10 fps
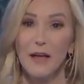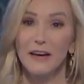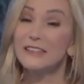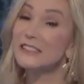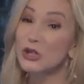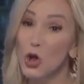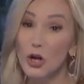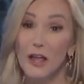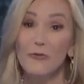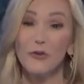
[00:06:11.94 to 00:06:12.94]
And he's
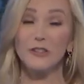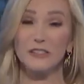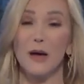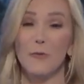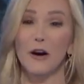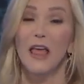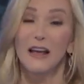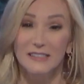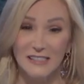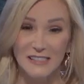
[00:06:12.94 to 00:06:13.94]
looking for someone
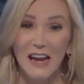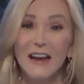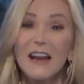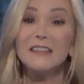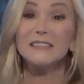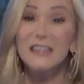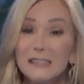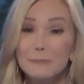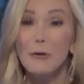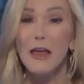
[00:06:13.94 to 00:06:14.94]
to stand and
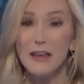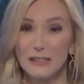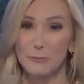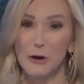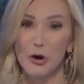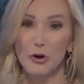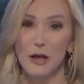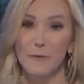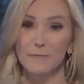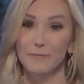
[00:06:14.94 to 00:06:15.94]
display his
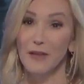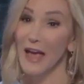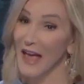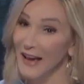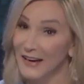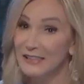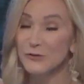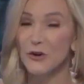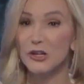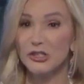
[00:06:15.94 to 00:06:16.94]
beauty and his
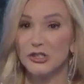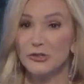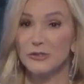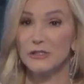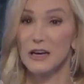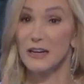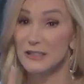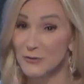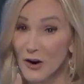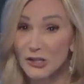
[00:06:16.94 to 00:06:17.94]
virtues,
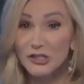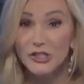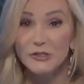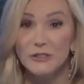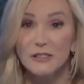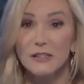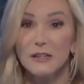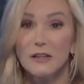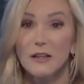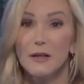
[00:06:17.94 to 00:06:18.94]
his virtues.
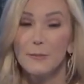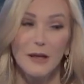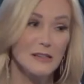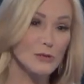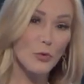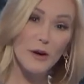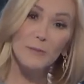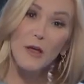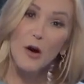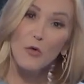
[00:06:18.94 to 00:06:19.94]
Because when
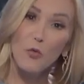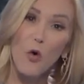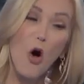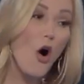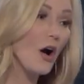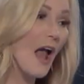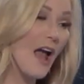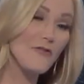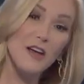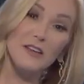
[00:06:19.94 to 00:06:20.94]
wrong
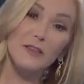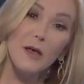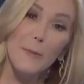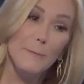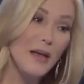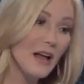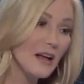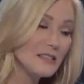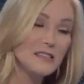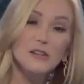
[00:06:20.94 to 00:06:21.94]
is being
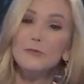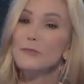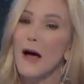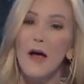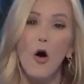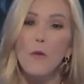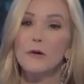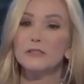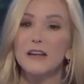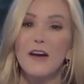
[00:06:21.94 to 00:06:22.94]
consumed by
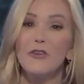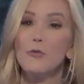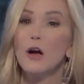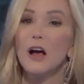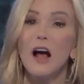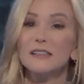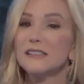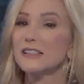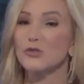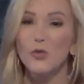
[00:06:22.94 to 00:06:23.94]
almost everyone, God
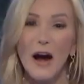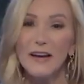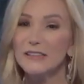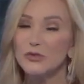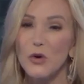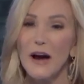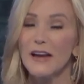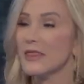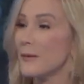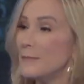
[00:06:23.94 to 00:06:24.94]
says right is right
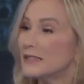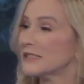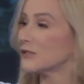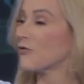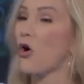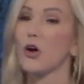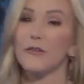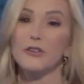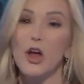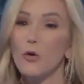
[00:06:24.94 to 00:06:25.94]
in the midst of wrong
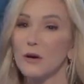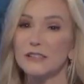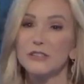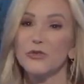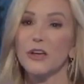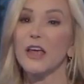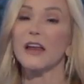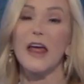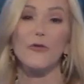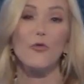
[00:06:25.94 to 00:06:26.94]
if no one's doing it,
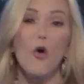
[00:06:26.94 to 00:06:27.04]
and